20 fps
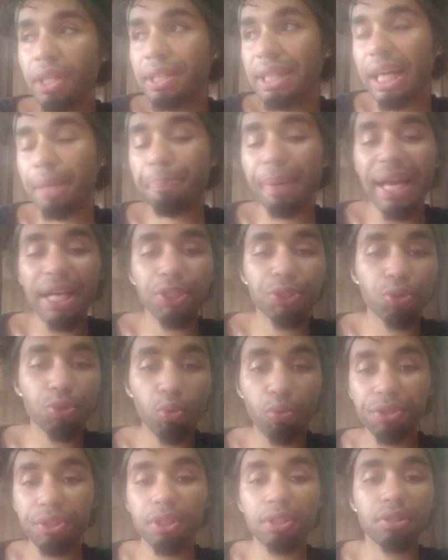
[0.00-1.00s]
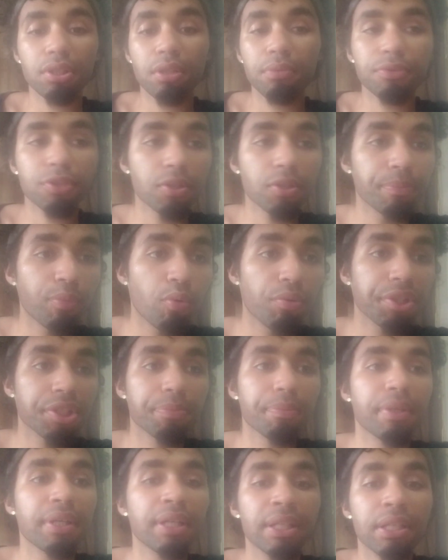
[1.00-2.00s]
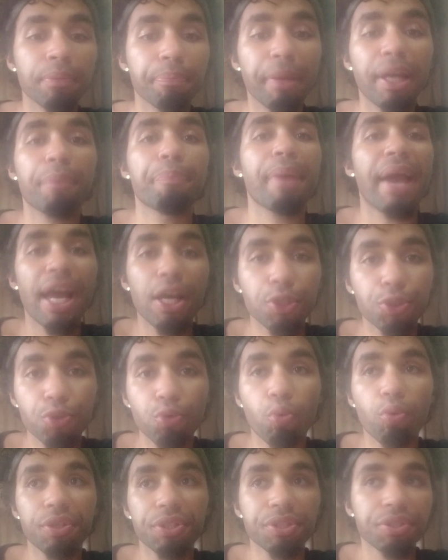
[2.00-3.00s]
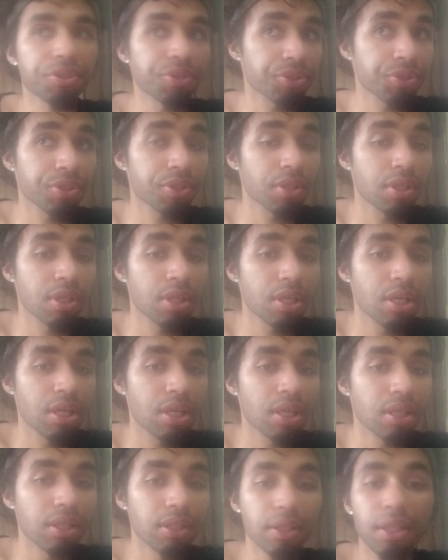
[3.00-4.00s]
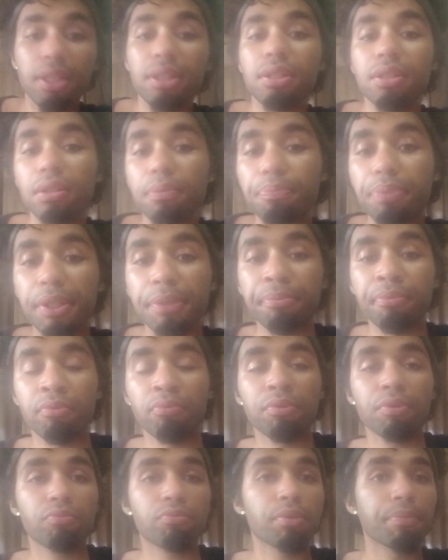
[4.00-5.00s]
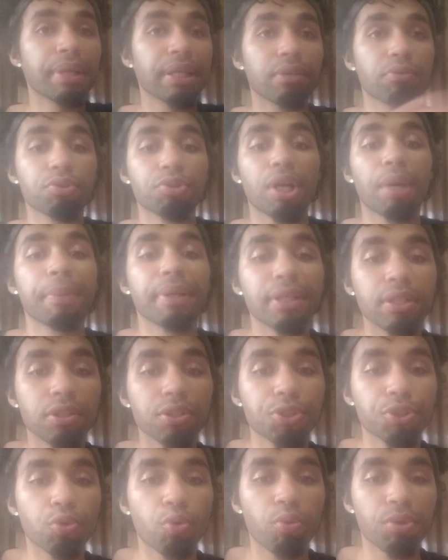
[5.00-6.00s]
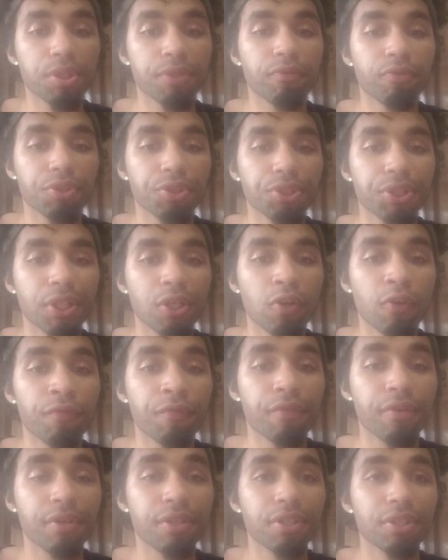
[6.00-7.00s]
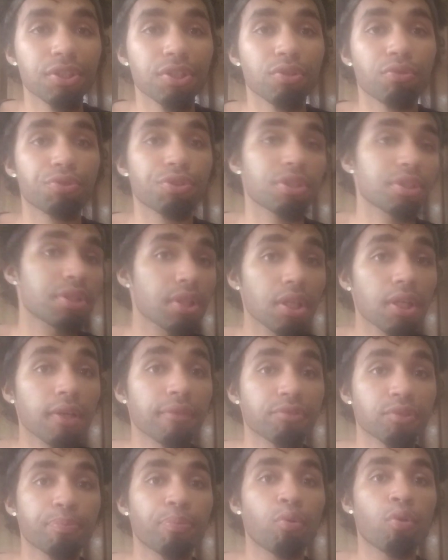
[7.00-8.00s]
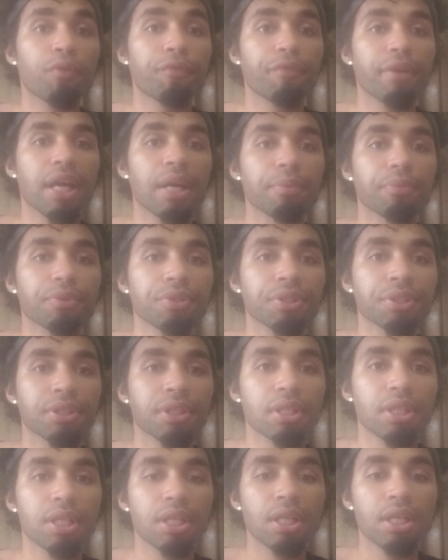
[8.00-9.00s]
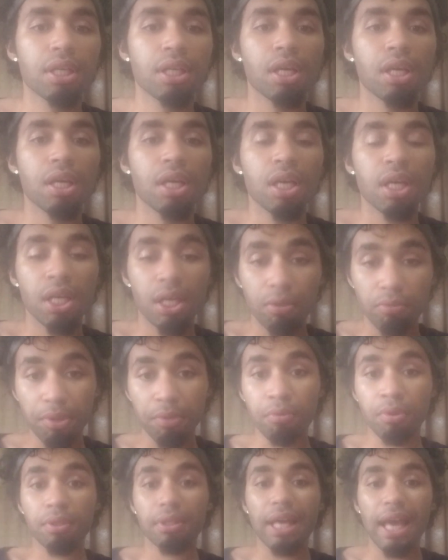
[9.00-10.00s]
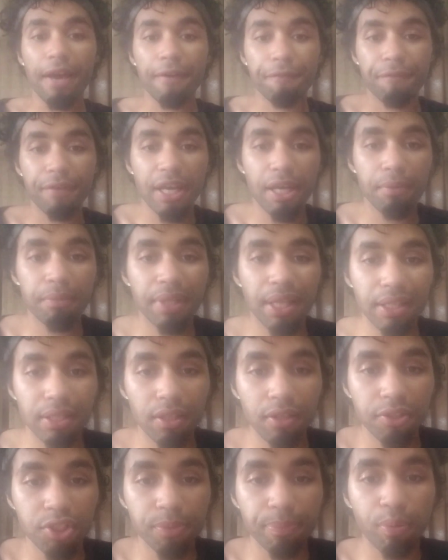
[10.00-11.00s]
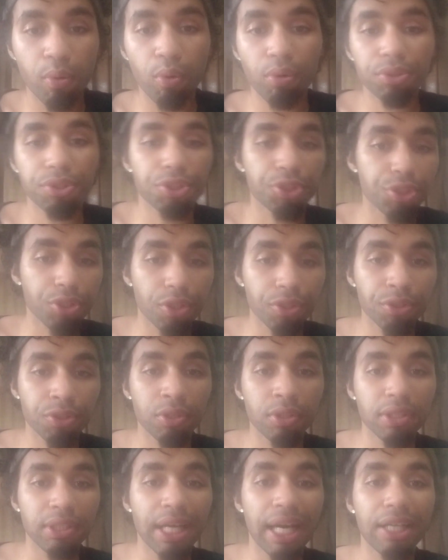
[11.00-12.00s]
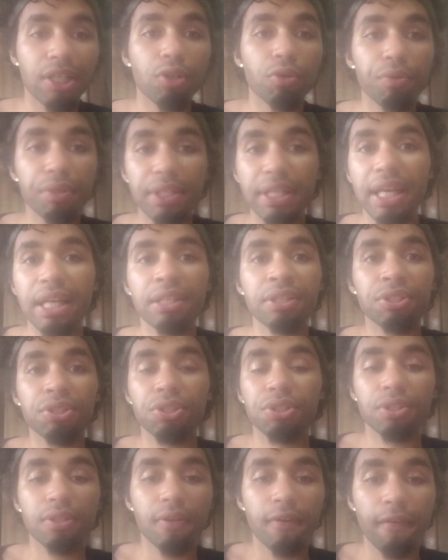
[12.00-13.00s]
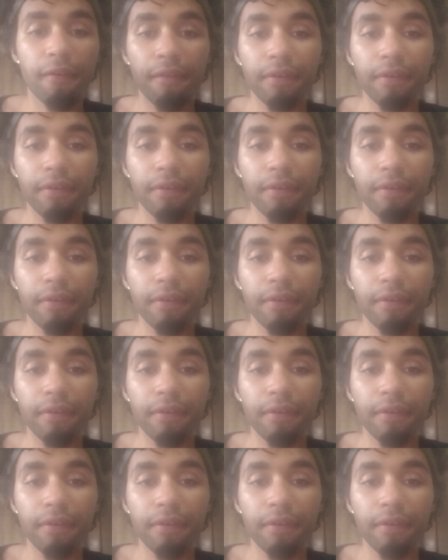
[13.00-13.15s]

like bad choices some boys make bad choices. And us good people, we're trying to make good choice for ourselves. Just love, support families. We want to have family that love, supports each other, and not go against